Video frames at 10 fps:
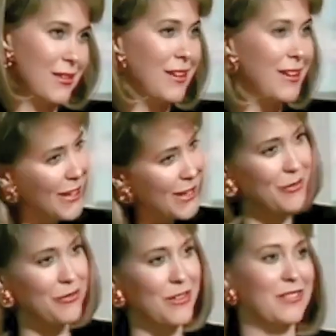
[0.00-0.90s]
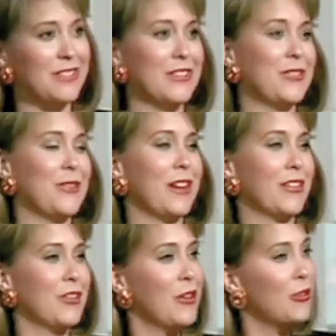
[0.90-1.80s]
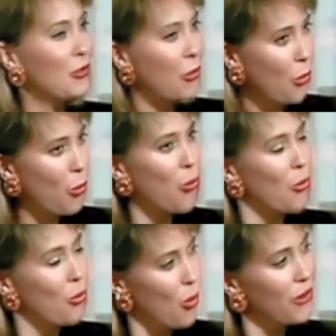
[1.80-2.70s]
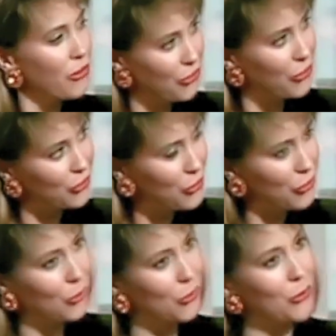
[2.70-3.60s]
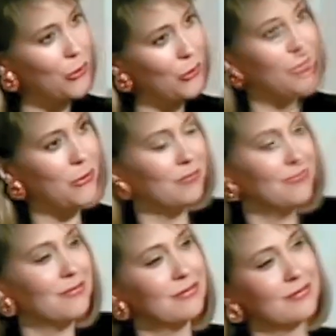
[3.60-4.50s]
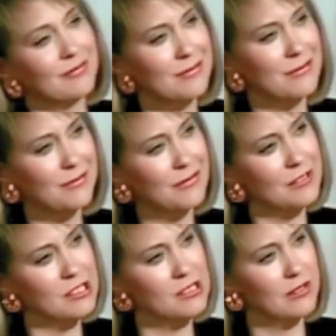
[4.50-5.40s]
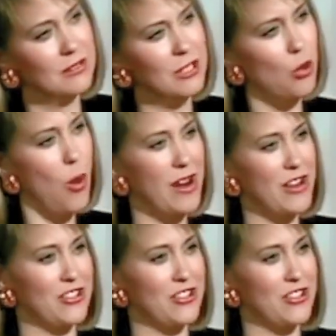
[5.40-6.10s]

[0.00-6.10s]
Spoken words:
an 80s woman in a 50s dress. So what is this new